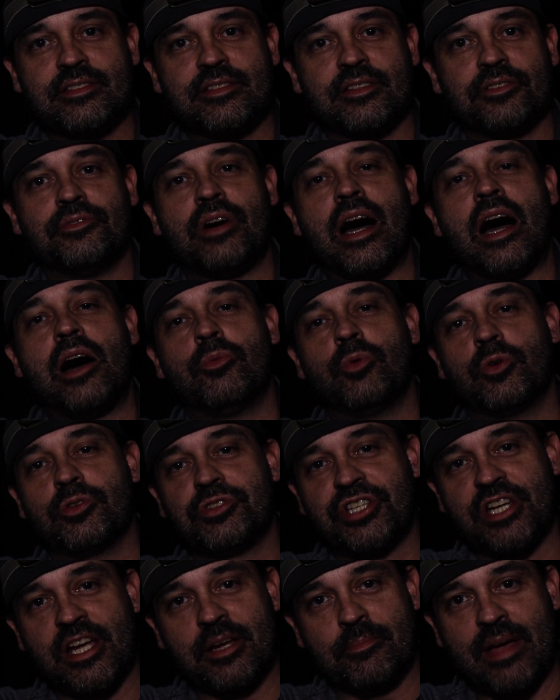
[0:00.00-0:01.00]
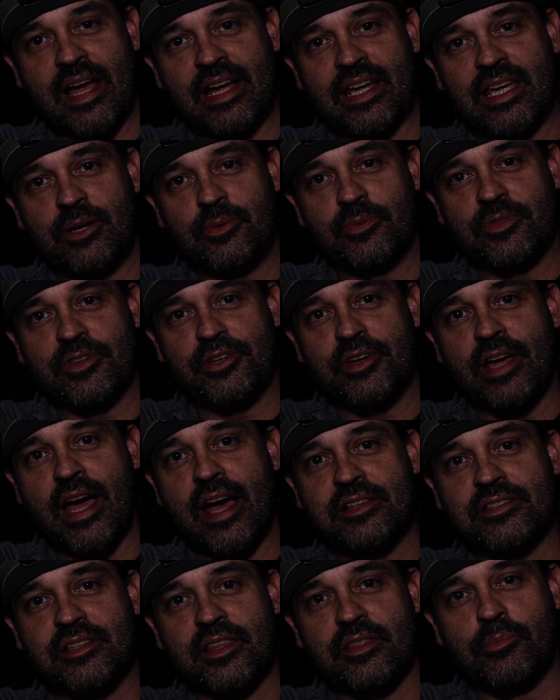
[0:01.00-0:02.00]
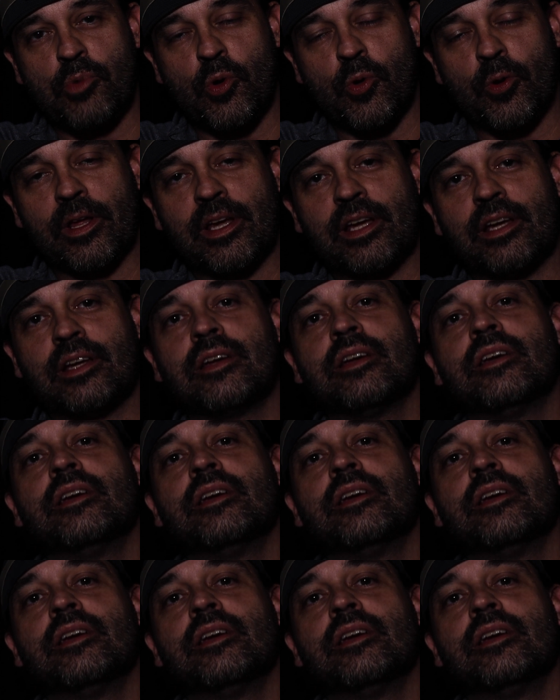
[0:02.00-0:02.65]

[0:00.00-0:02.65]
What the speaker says: So I will check back in with you guys in the morning.